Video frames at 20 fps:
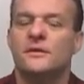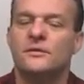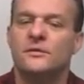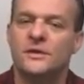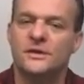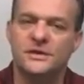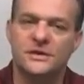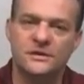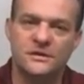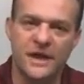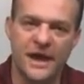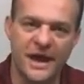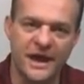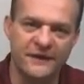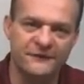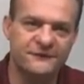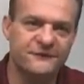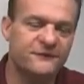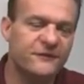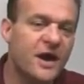The
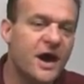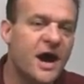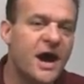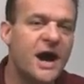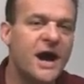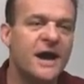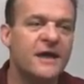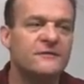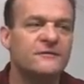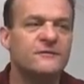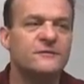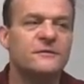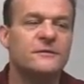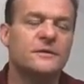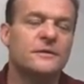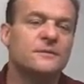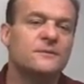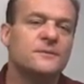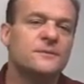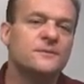F5
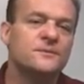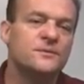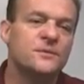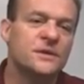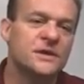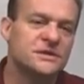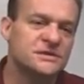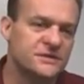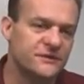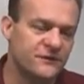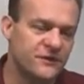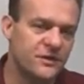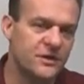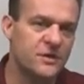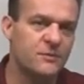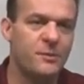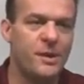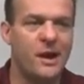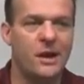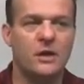is a
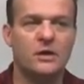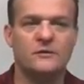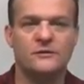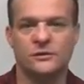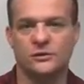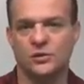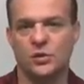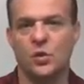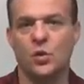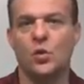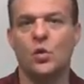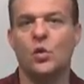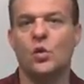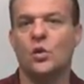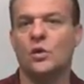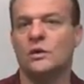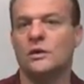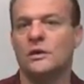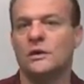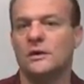very powerful
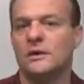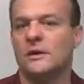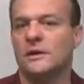tool